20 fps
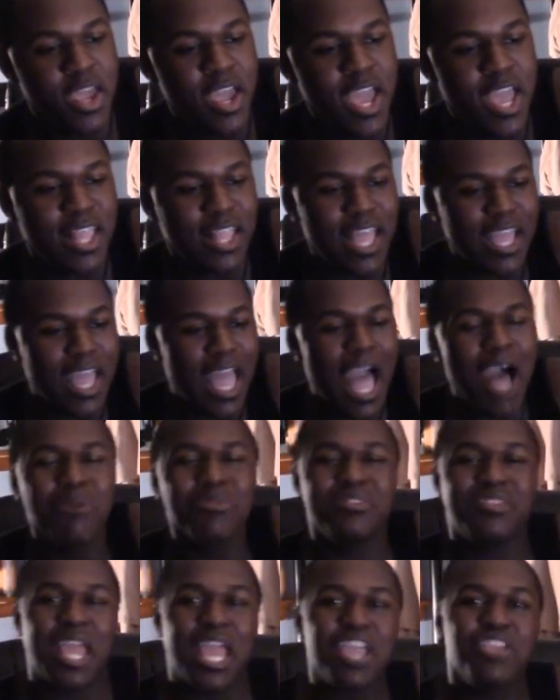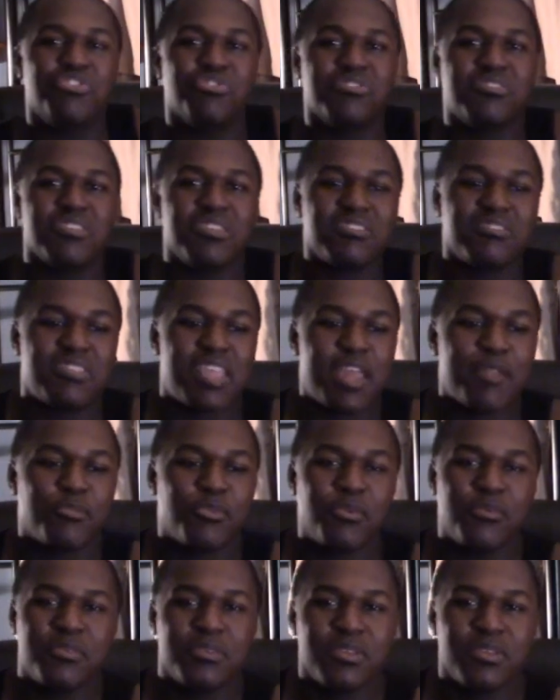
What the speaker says: And like, how dangerous is that move?